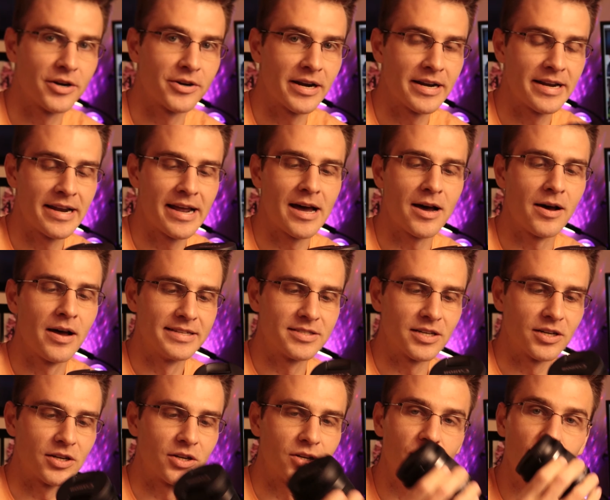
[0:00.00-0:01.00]
on right now.
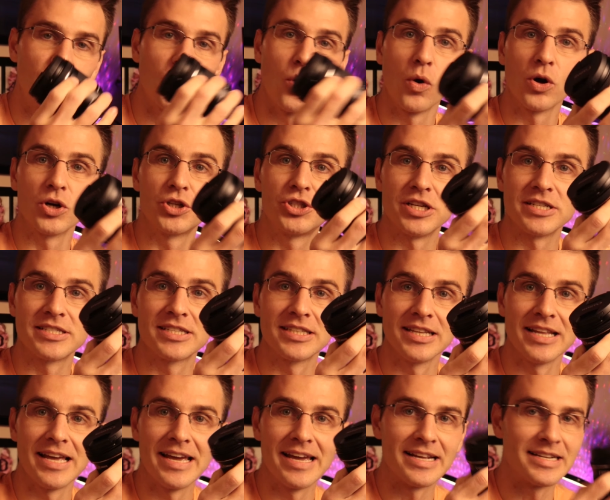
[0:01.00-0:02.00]
It's a gorgeous
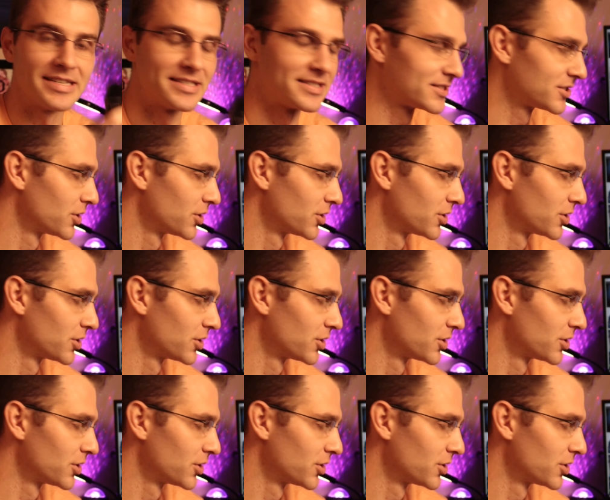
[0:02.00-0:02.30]
lens.